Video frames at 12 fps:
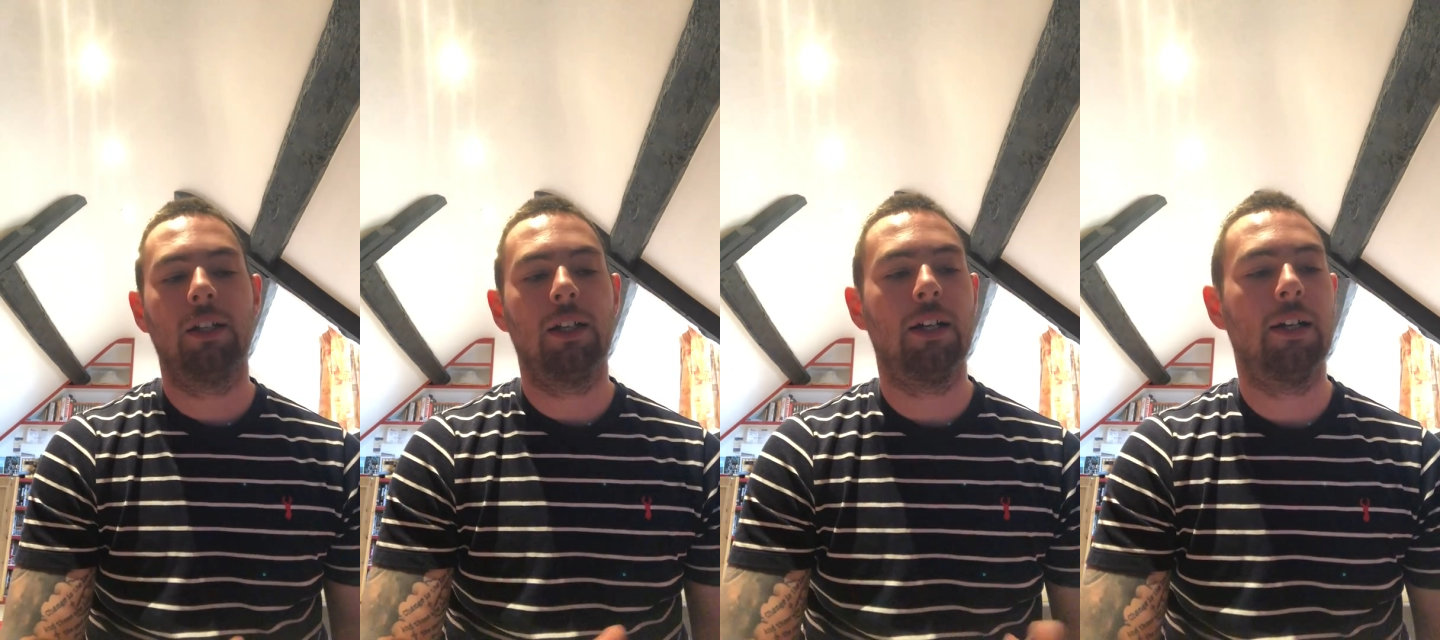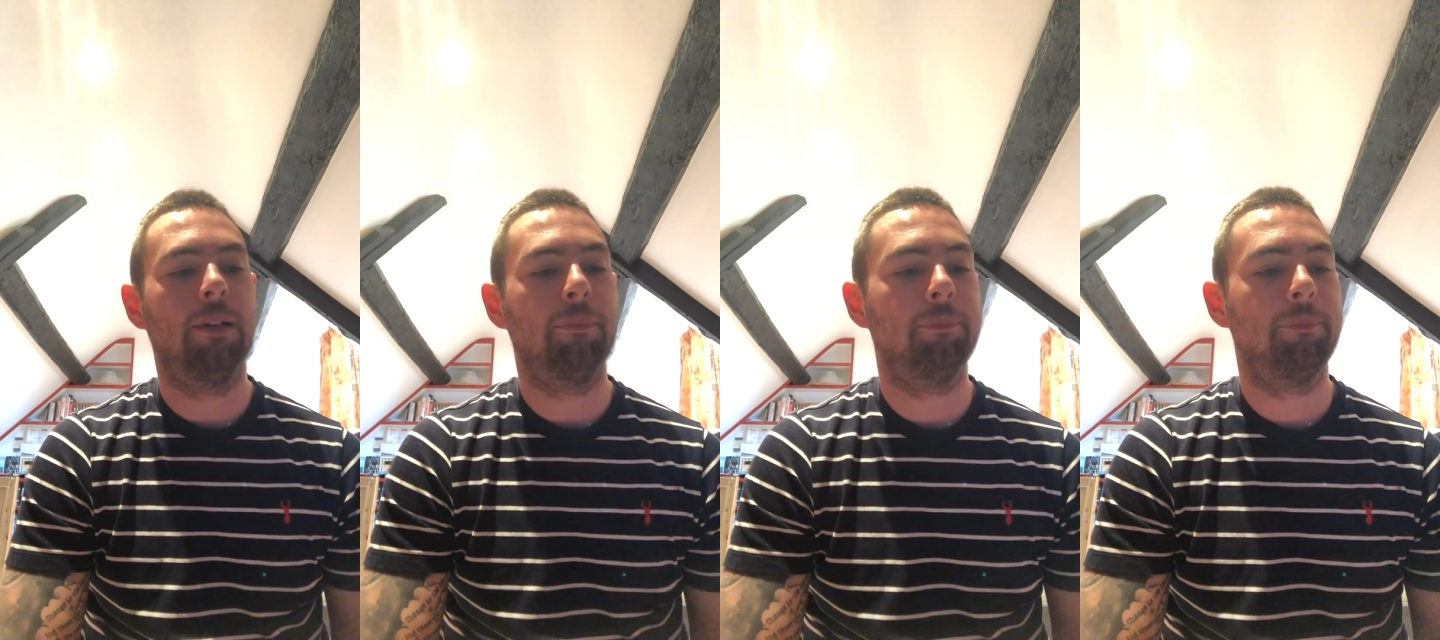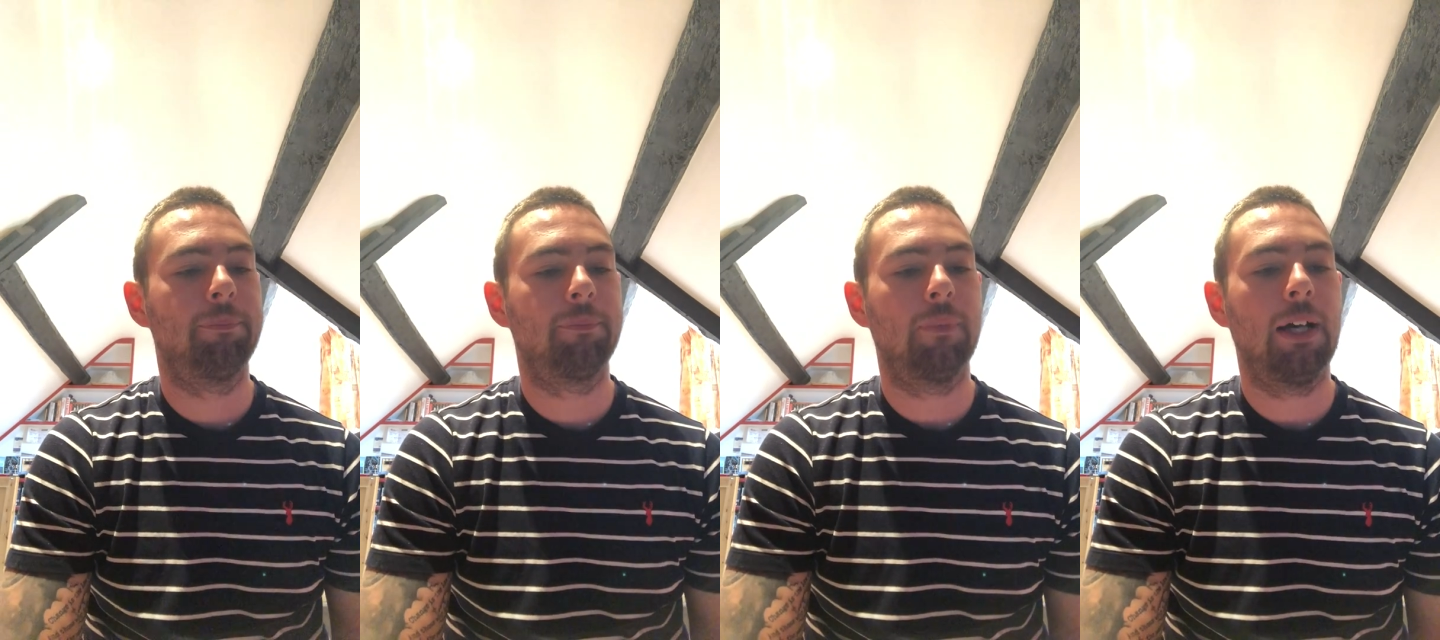
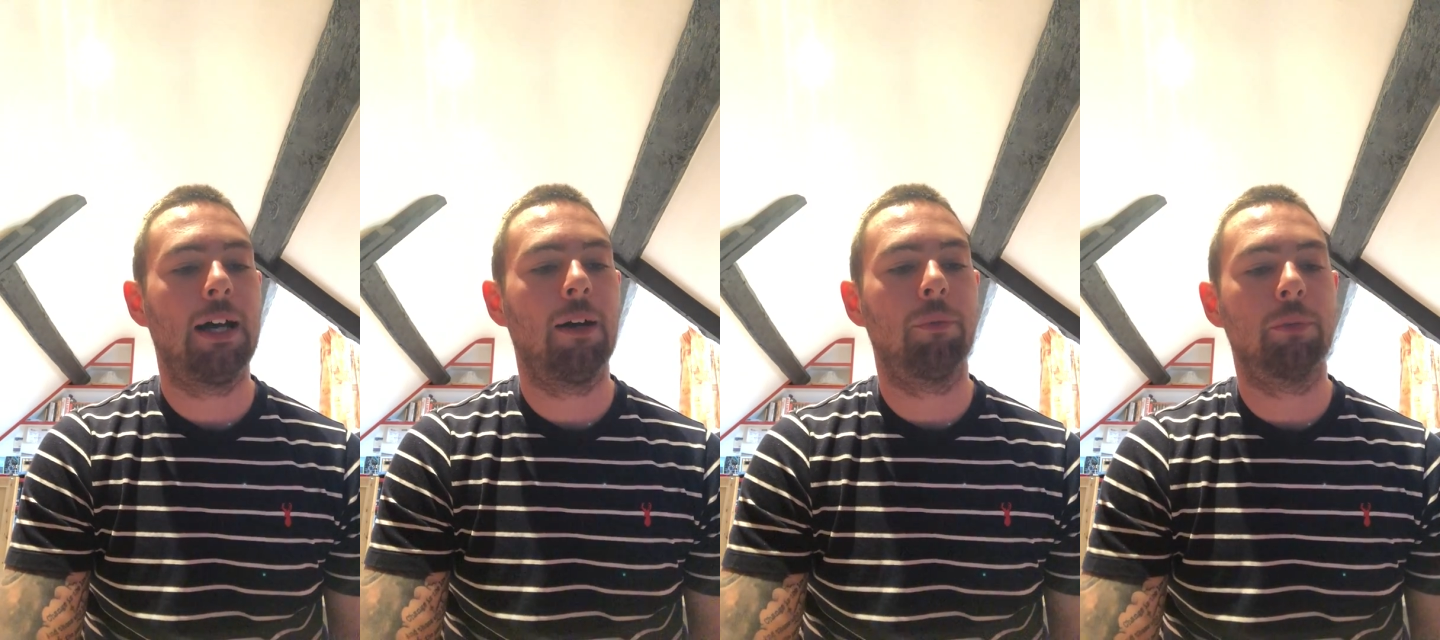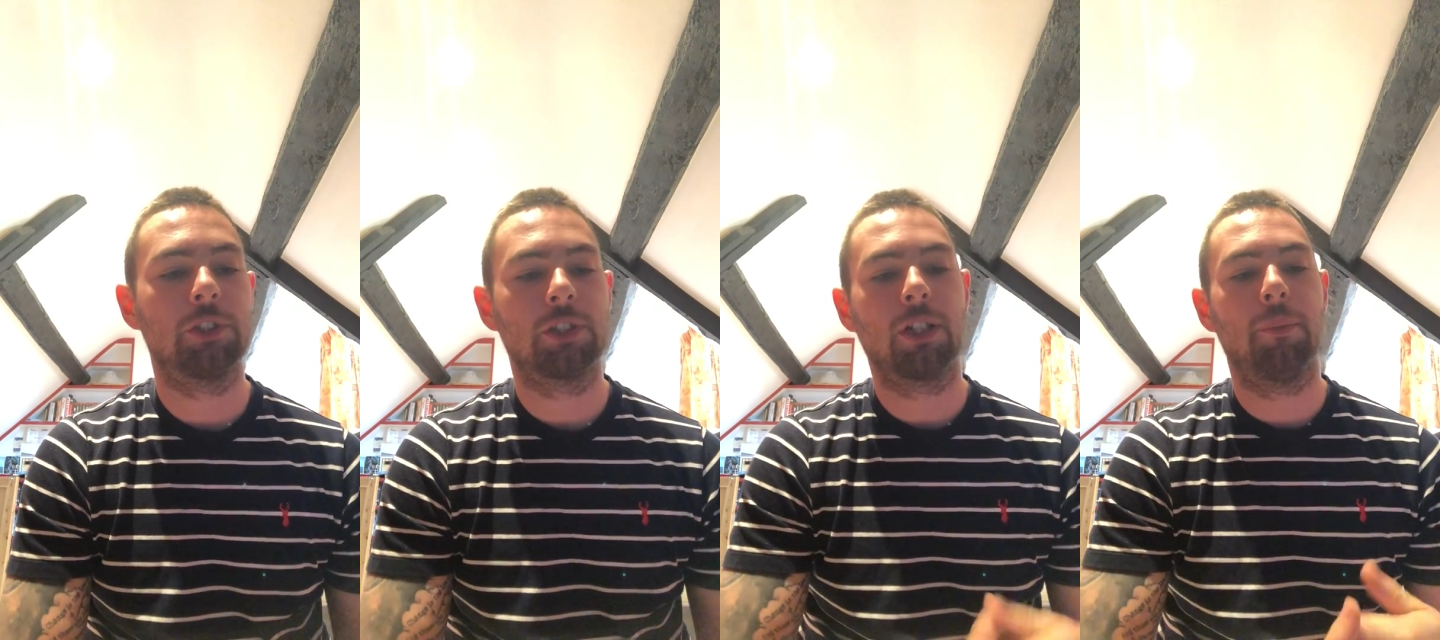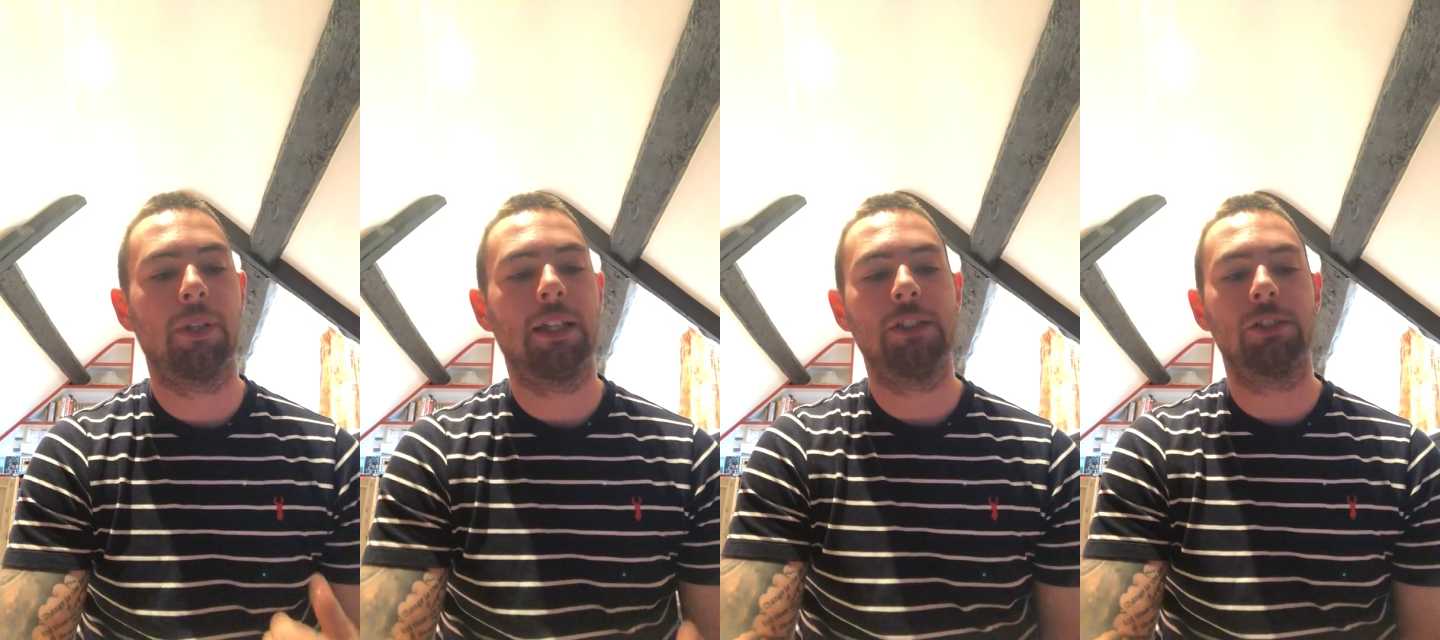album, which is a
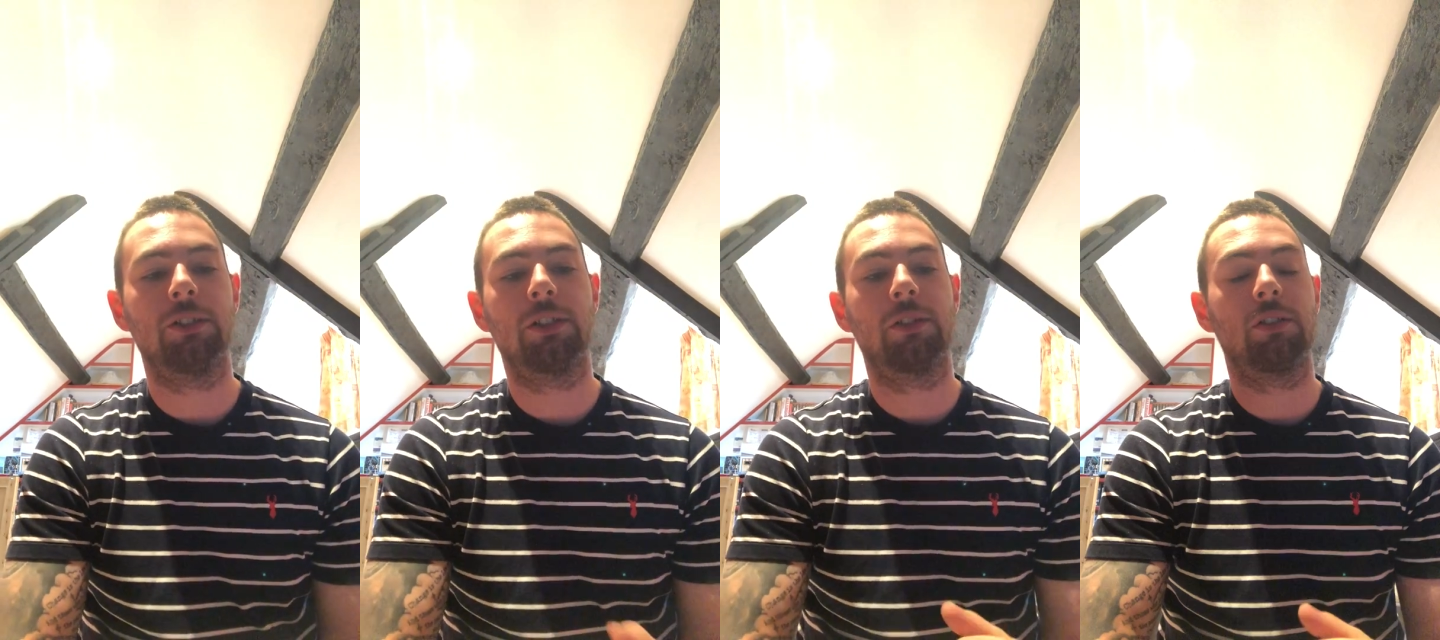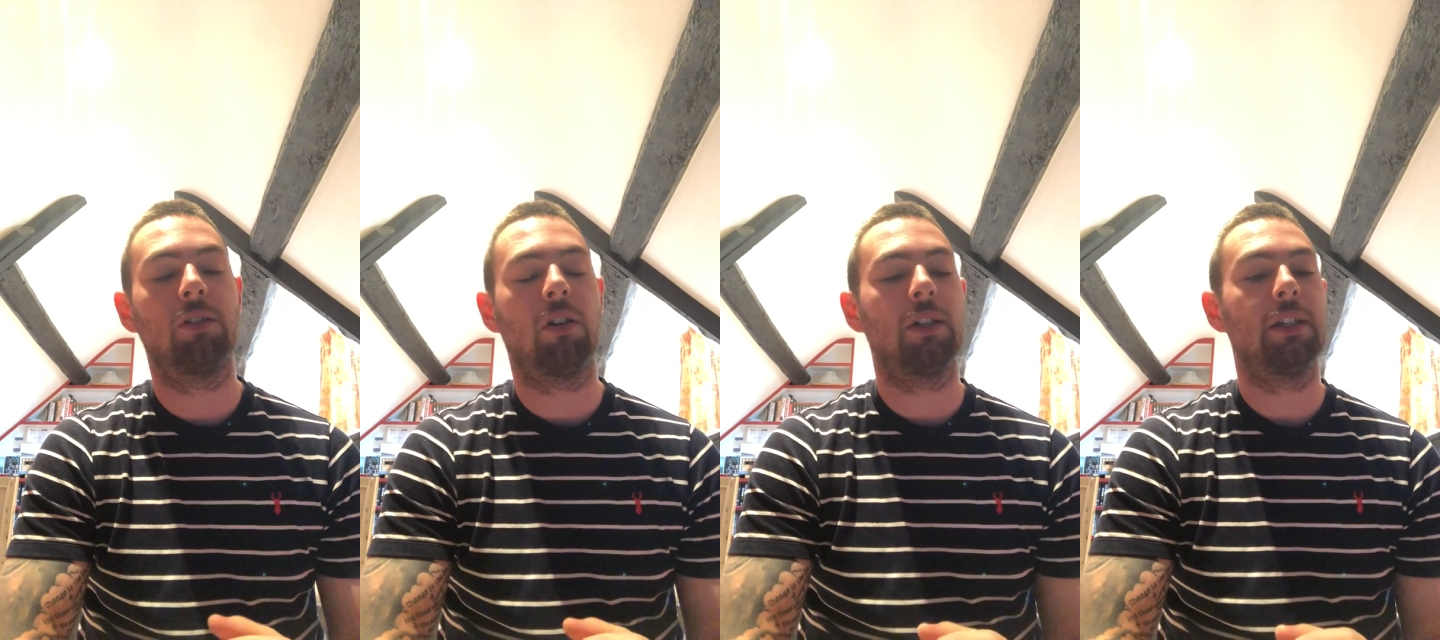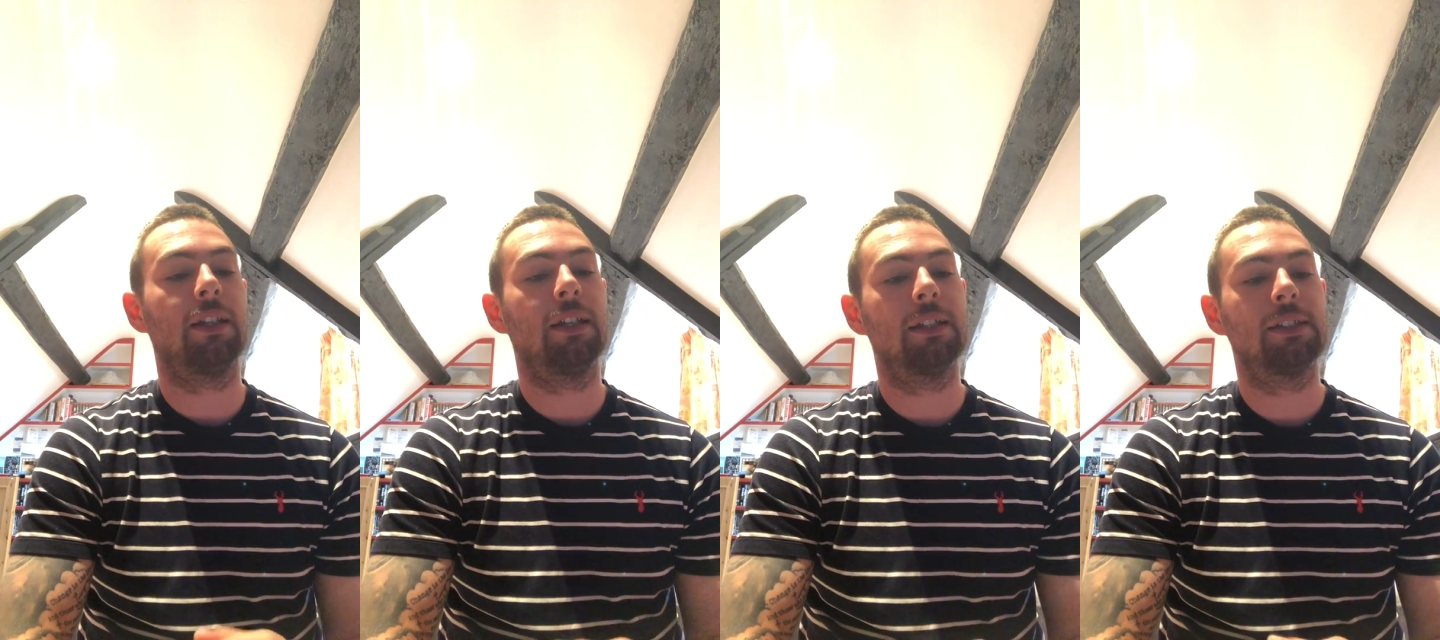compilation, so it's not
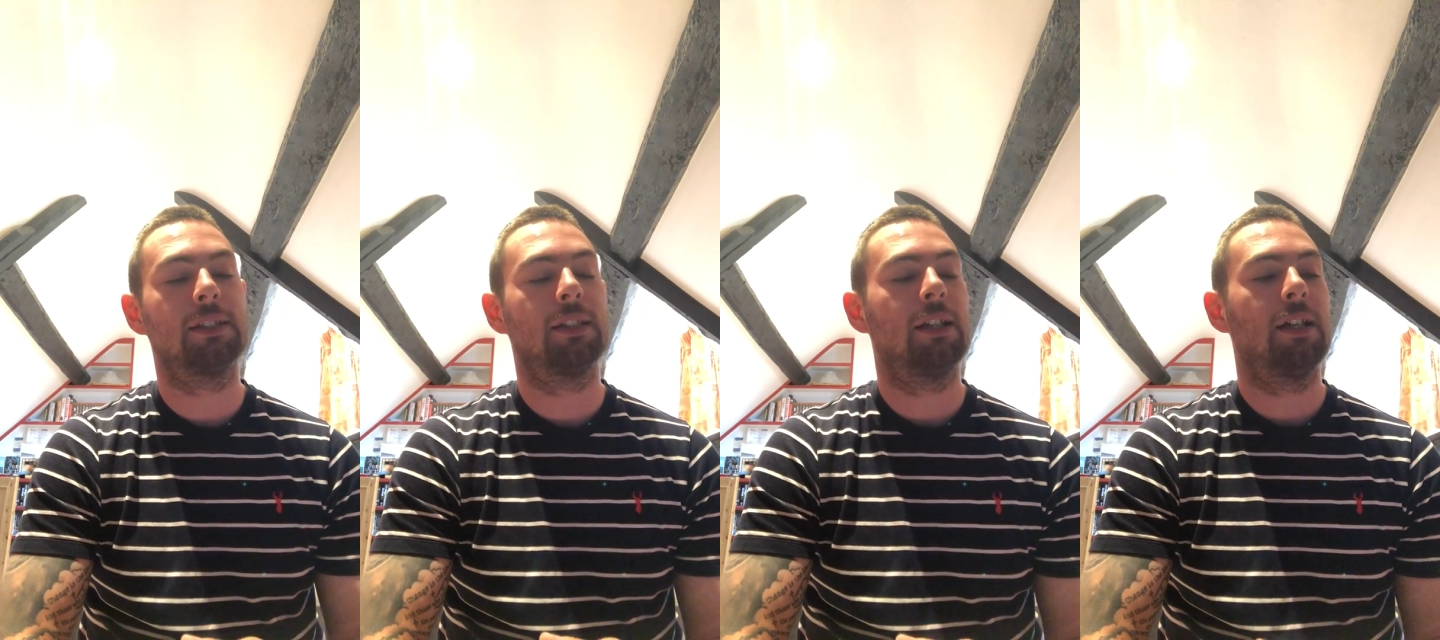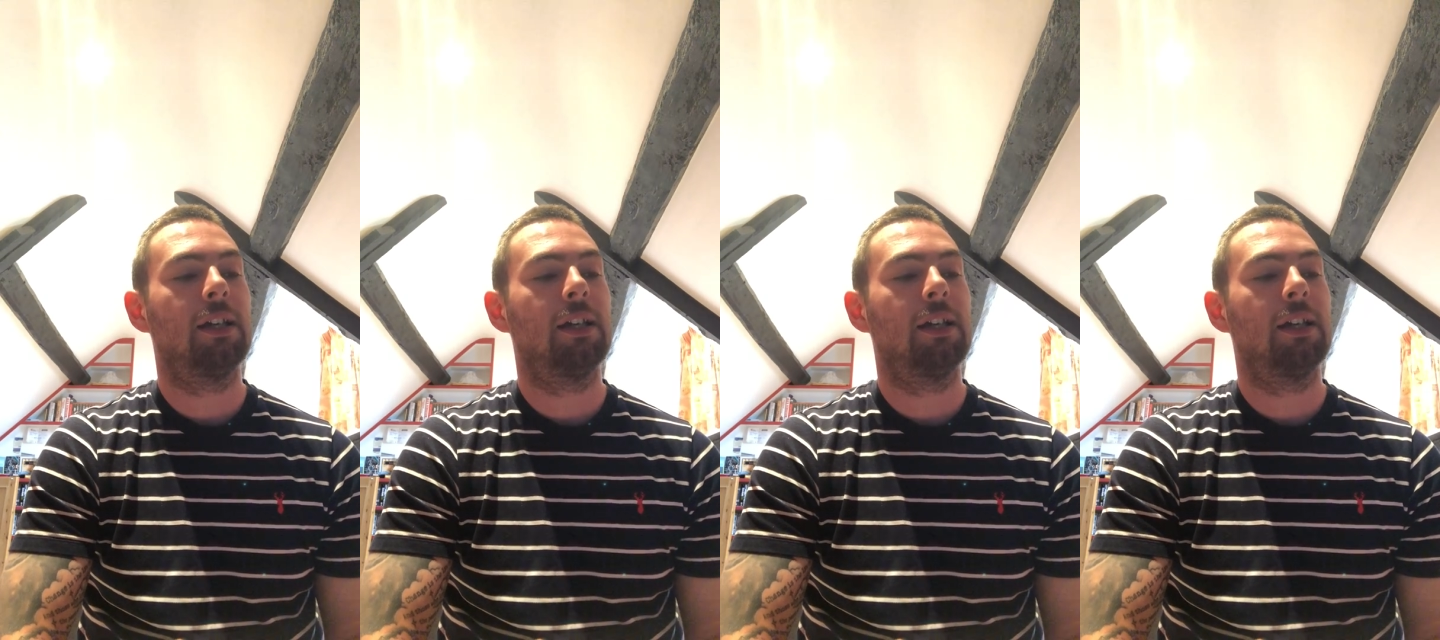in this.